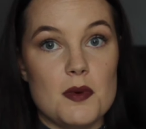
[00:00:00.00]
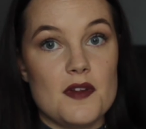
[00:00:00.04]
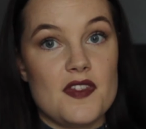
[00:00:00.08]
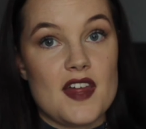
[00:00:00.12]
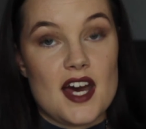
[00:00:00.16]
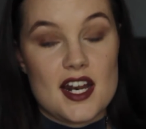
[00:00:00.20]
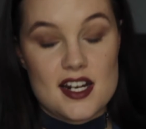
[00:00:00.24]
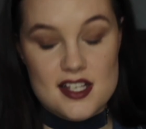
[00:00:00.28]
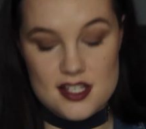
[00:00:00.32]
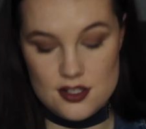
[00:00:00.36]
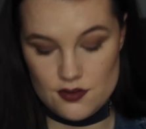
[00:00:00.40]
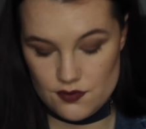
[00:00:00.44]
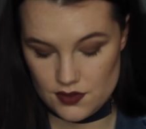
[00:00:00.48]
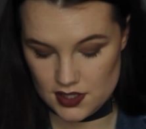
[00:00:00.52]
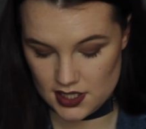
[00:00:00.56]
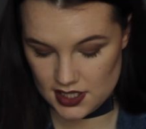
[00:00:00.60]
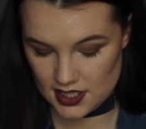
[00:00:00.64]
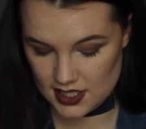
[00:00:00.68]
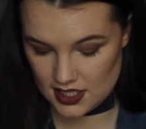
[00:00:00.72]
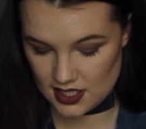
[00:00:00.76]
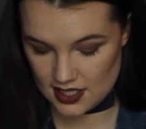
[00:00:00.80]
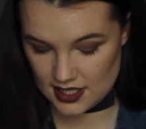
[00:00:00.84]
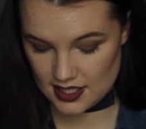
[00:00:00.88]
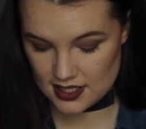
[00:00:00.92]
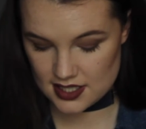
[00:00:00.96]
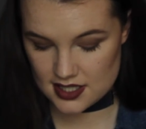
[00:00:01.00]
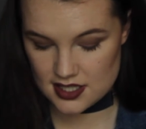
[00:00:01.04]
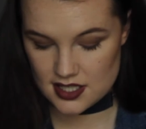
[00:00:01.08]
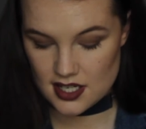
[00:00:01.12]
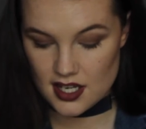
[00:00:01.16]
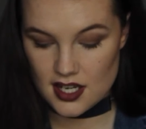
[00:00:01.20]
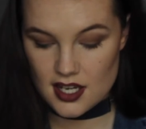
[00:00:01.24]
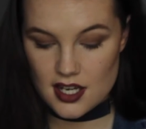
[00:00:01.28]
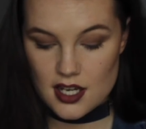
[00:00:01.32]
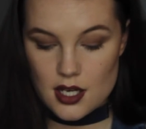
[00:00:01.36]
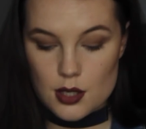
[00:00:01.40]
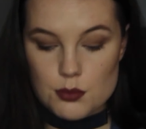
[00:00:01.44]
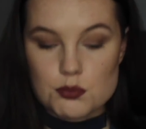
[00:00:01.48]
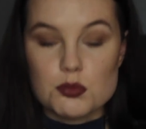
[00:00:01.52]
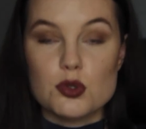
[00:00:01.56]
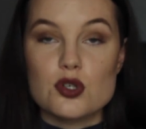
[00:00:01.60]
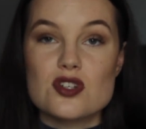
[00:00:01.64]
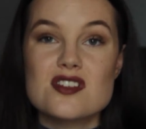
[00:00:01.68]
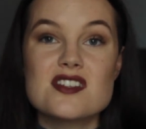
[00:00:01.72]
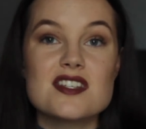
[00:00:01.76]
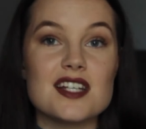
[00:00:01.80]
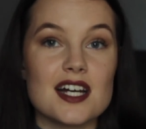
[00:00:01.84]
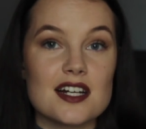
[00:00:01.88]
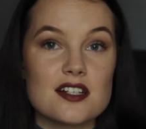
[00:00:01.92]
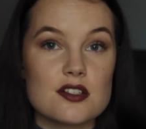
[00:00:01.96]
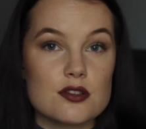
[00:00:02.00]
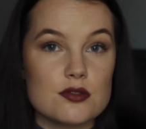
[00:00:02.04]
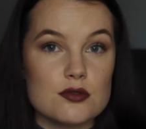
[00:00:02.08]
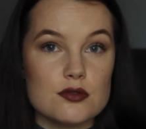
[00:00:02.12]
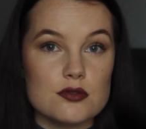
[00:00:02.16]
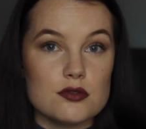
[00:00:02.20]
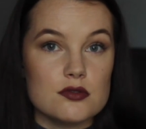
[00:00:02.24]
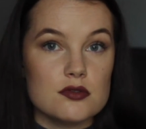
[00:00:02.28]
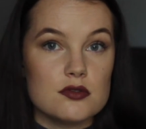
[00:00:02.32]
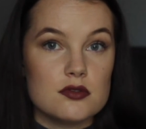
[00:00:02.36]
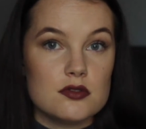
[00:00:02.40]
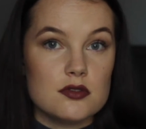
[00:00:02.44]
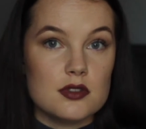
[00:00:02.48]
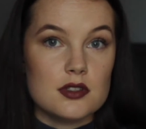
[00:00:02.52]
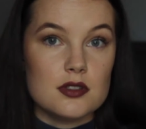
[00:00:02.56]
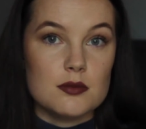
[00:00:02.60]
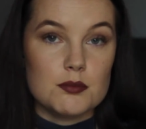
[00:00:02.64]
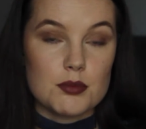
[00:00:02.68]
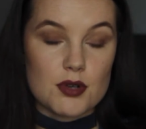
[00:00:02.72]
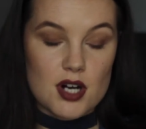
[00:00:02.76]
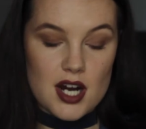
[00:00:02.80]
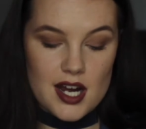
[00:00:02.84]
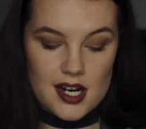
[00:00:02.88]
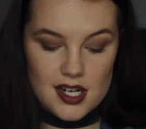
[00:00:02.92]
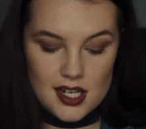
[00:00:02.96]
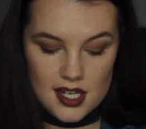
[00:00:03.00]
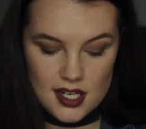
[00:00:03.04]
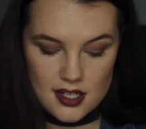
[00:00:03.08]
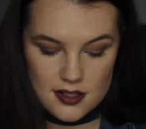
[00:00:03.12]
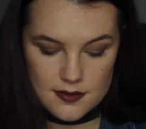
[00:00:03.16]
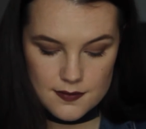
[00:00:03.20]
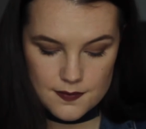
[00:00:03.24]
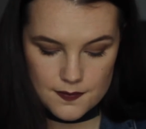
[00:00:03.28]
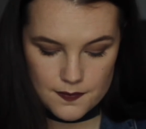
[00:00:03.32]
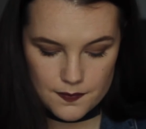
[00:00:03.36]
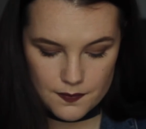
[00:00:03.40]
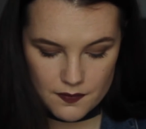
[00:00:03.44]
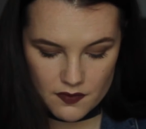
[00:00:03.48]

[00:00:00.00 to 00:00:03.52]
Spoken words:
but that is a really nice, more subtle brightening.